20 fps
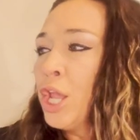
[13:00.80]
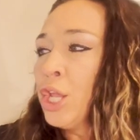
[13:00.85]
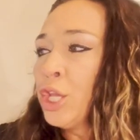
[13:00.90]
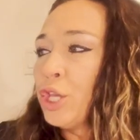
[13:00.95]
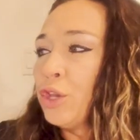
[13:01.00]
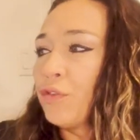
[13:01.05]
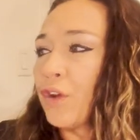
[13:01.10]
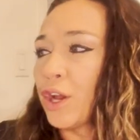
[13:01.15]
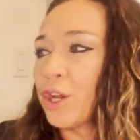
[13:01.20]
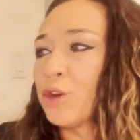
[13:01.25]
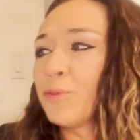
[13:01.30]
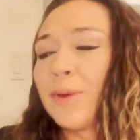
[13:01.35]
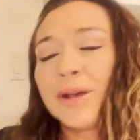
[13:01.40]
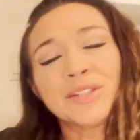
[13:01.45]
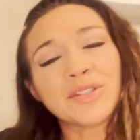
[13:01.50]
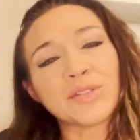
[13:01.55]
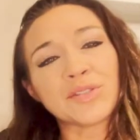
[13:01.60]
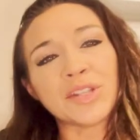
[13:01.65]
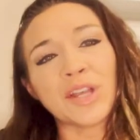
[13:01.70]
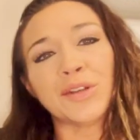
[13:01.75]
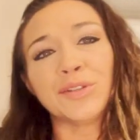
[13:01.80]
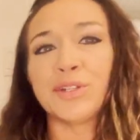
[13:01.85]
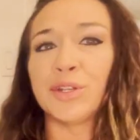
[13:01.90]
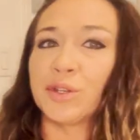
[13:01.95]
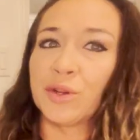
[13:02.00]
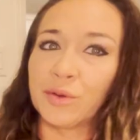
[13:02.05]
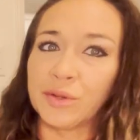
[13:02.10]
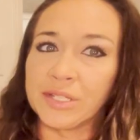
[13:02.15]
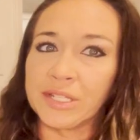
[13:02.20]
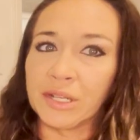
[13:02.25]
You've got your muscle cells. You
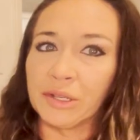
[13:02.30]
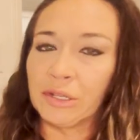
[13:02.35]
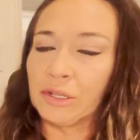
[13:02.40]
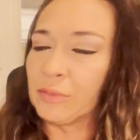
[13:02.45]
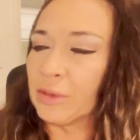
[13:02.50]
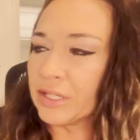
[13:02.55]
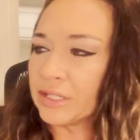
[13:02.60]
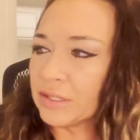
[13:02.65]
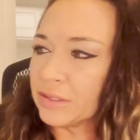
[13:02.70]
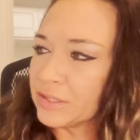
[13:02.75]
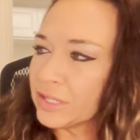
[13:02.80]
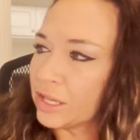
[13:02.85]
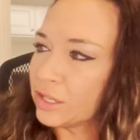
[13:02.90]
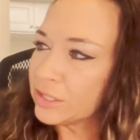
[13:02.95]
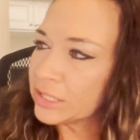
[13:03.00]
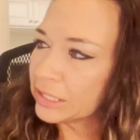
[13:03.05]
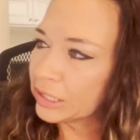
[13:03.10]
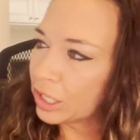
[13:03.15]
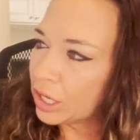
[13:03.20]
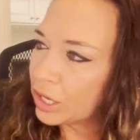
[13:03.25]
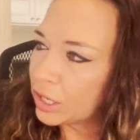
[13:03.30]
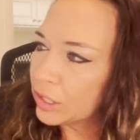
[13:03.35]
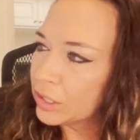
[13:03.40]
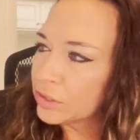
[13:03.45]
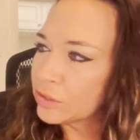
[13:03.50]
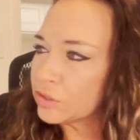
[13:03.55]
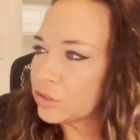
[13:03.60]
can always tell your muscle cells, long